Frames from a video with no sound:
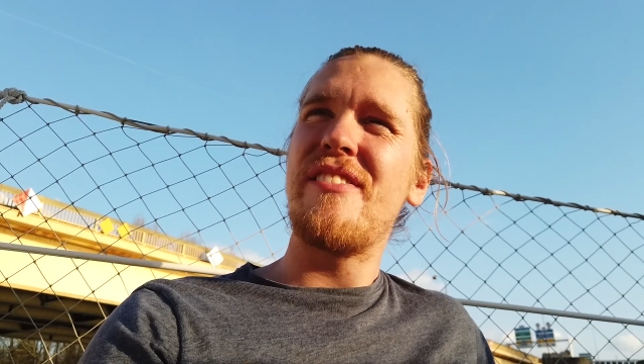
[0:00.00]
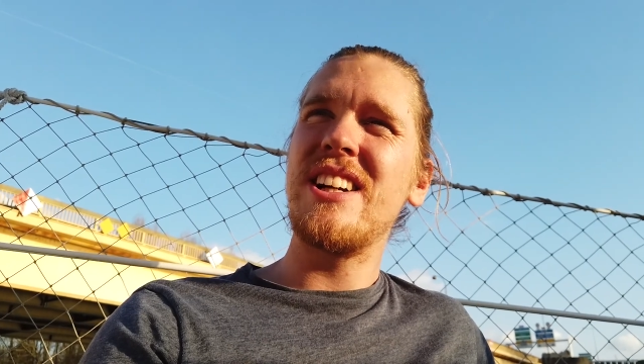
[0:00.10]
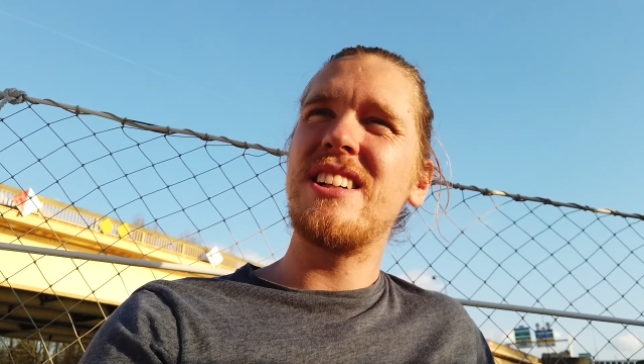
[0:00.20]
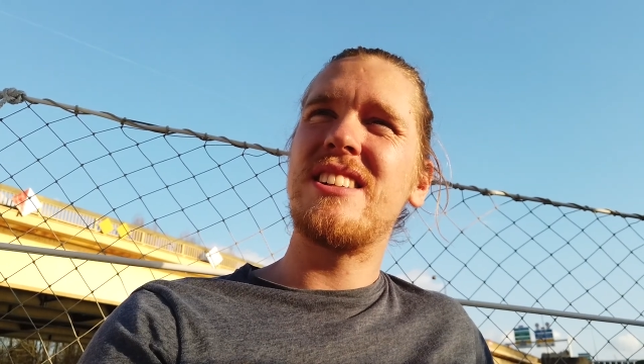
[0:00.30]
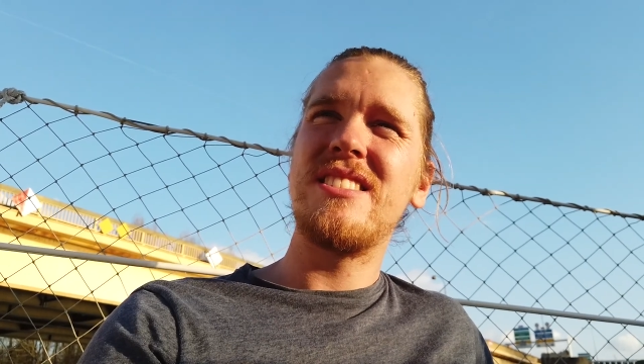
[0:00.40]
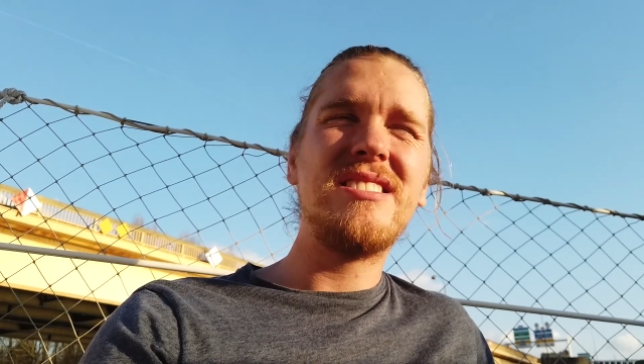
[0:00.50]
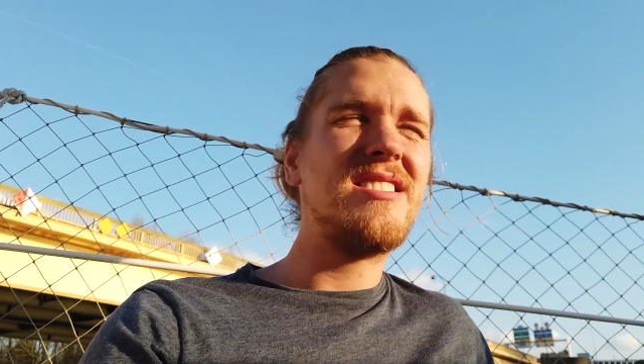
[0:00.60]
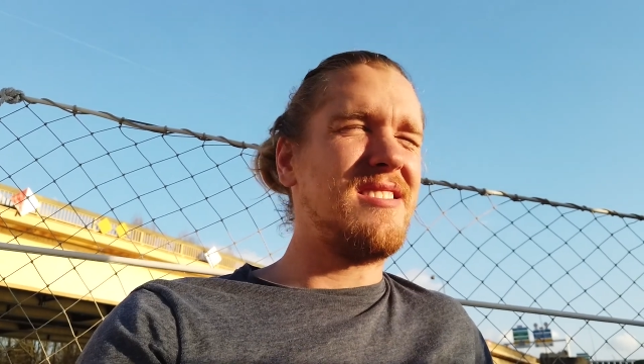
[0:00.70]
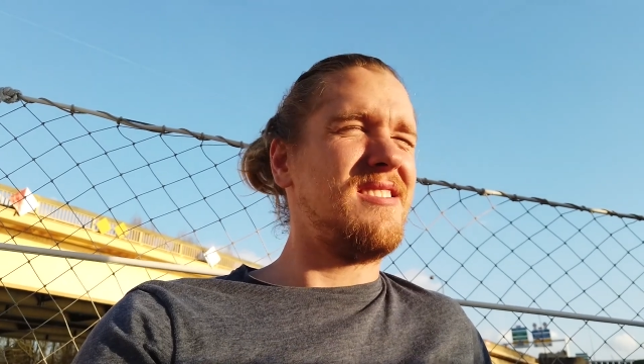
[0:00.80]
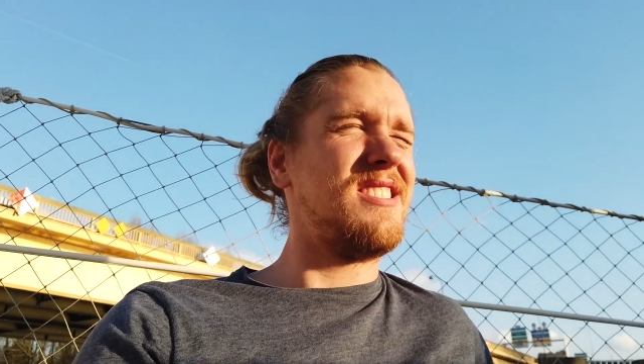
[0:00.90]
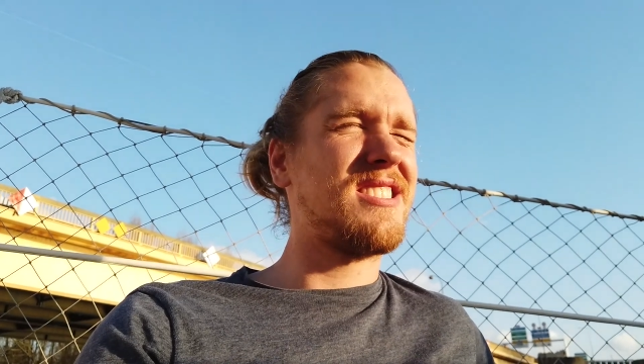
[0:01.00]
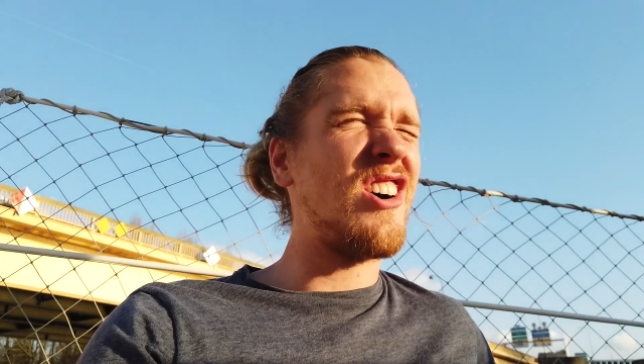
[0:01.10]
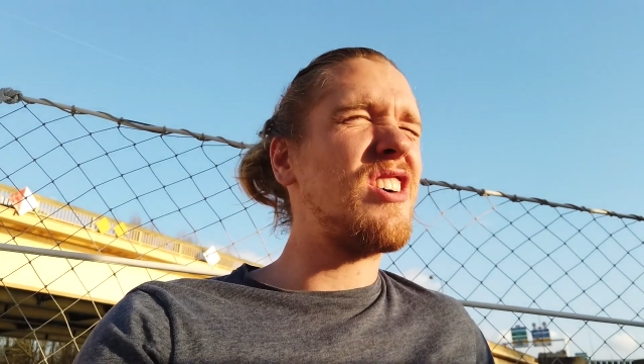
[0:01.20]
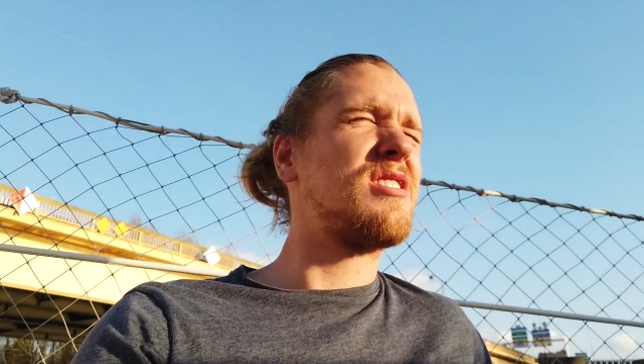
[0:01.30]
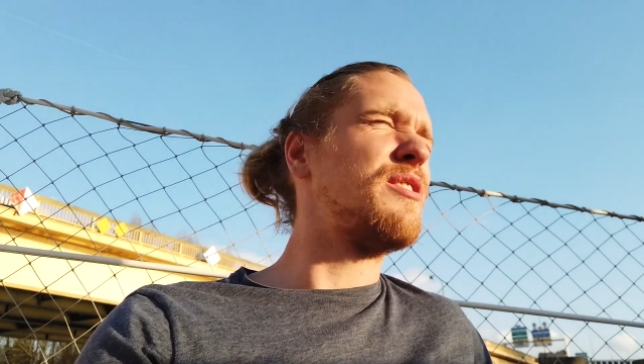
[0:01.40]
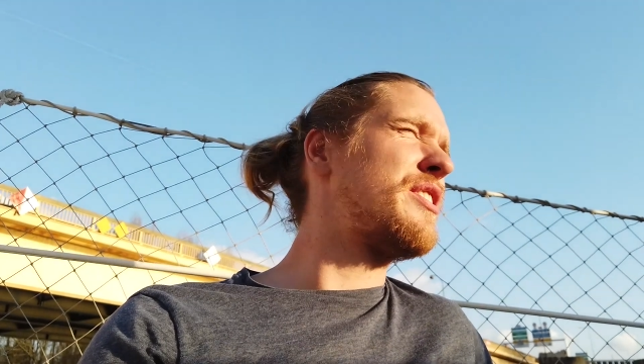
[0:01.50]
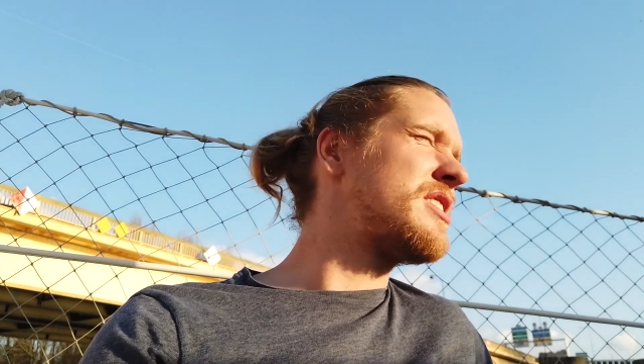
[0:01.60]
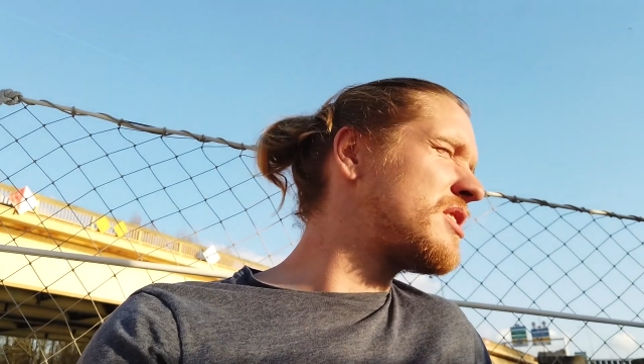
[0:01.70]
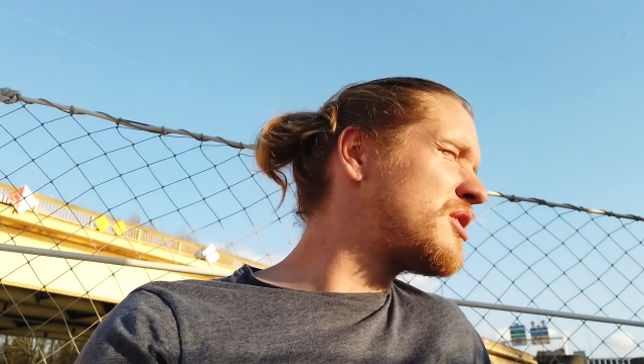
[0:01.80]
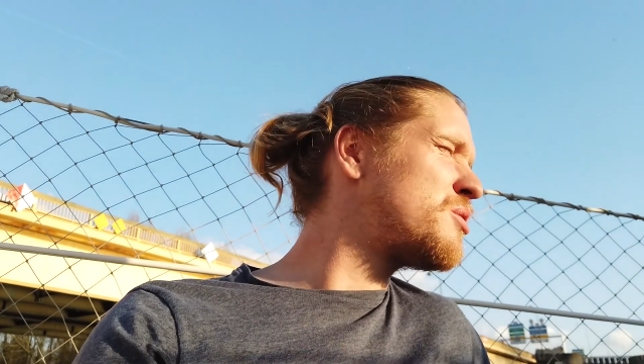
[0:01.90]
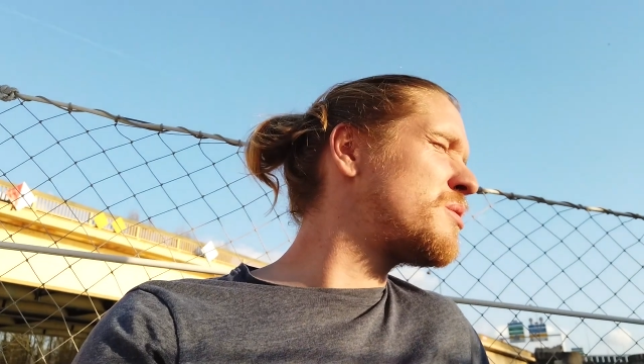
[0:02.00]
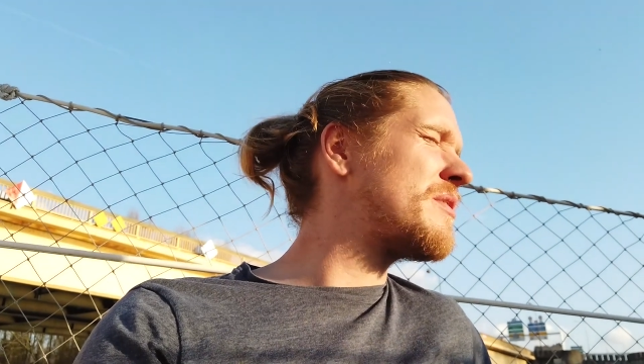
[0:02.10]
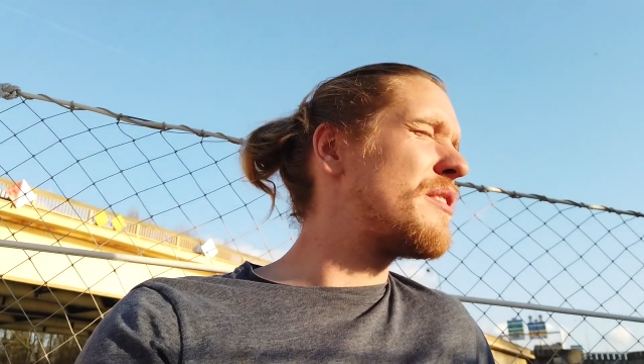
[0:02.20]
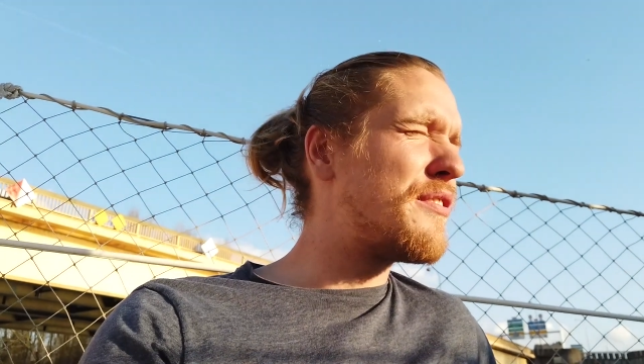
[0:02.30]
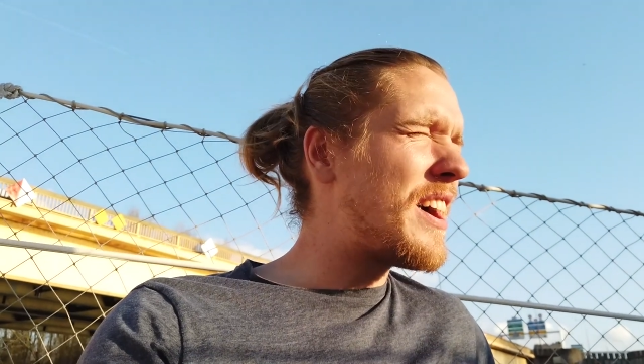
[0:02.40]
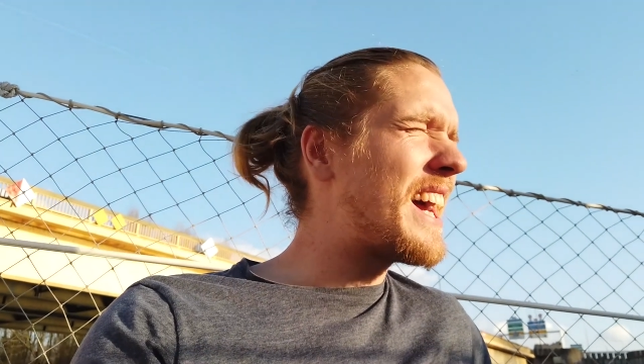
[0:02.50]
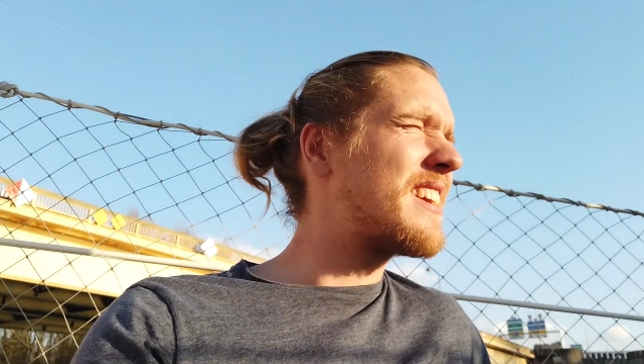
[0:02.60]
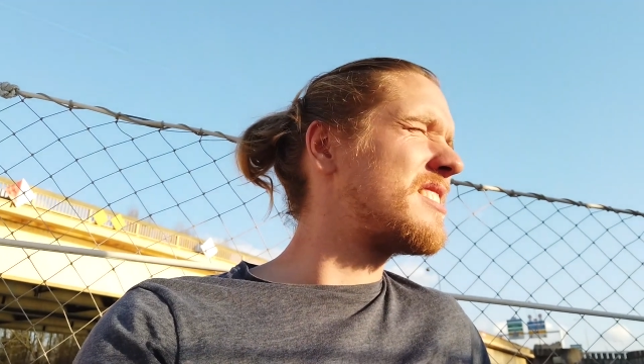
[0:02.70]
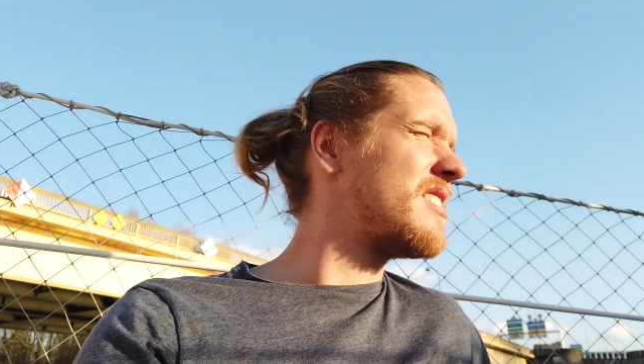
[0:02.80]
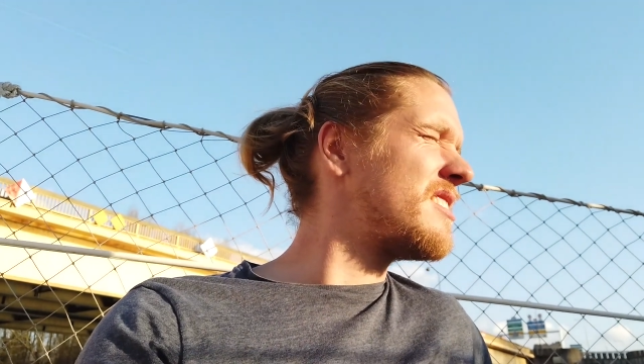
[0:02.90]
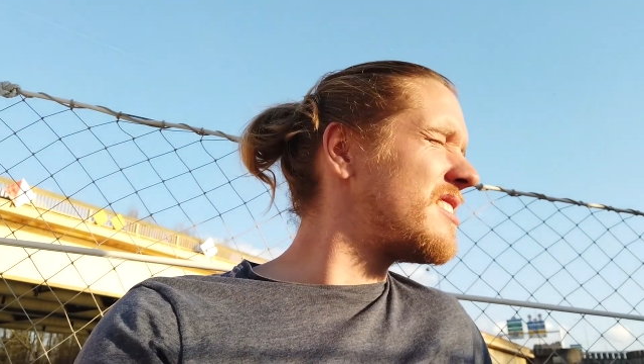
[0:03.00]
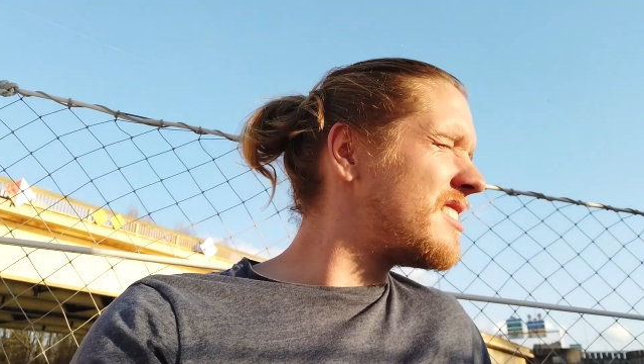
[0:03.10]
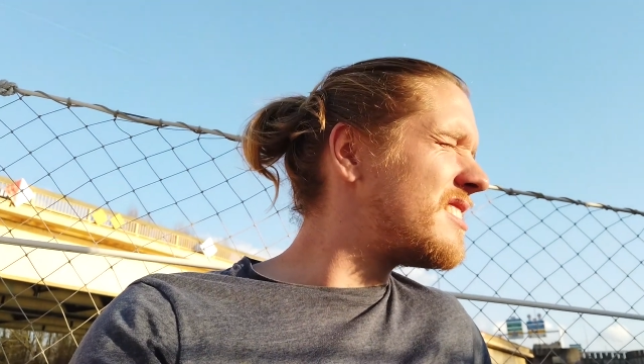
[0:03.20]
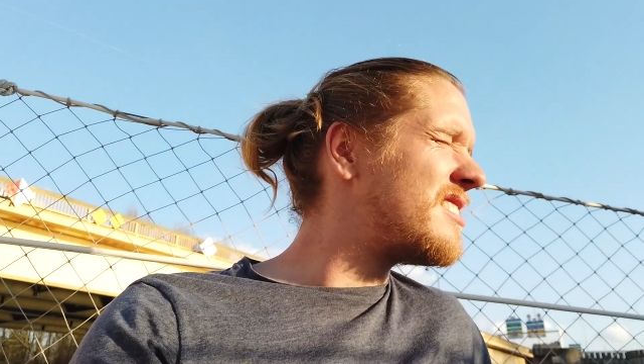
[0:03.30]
I think it's got something to do with the fact that